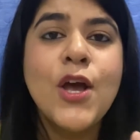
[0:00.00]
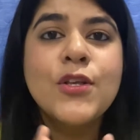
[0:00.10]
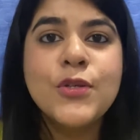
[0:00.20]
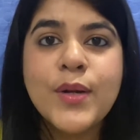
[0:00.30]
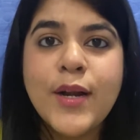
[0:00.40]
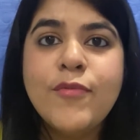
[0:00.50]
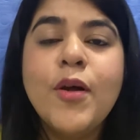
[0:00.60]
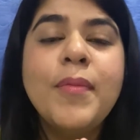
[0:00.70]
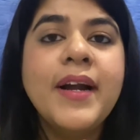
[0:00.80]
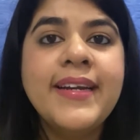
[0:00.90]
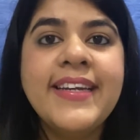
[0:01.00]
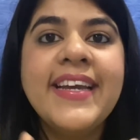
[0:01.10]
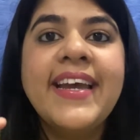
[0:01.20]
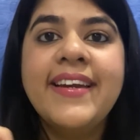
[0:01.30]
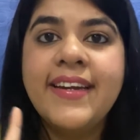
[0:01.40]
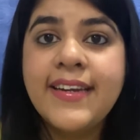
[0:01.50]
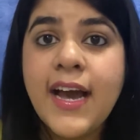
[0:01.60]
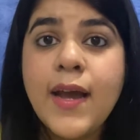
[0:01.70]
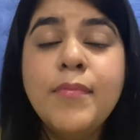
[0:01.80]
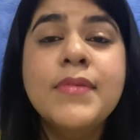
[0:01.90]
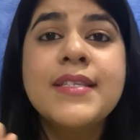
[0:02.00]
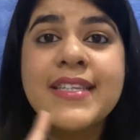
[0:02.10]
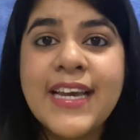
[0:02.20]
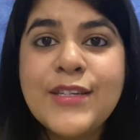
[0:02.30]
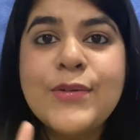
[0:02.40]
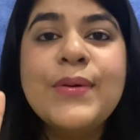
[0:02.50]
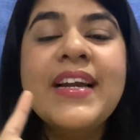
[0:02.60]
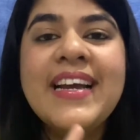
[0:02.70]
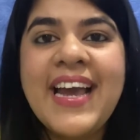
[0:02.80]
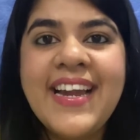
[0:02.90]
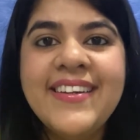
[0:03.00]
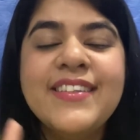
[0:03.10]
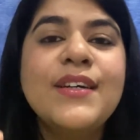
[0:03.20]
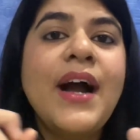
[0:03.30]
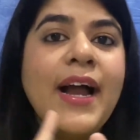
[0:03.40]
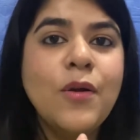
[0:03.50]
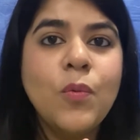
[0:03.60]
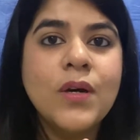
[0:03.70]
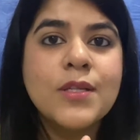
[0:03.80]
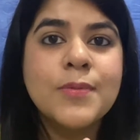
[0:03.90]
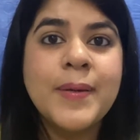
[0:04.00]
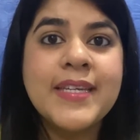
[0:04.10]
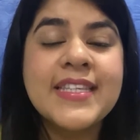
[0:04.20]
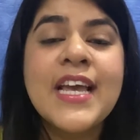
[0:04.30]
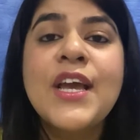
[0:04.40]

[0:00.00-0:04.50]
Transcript: So right from a dedicated time, schedule, calendar, and a workspace,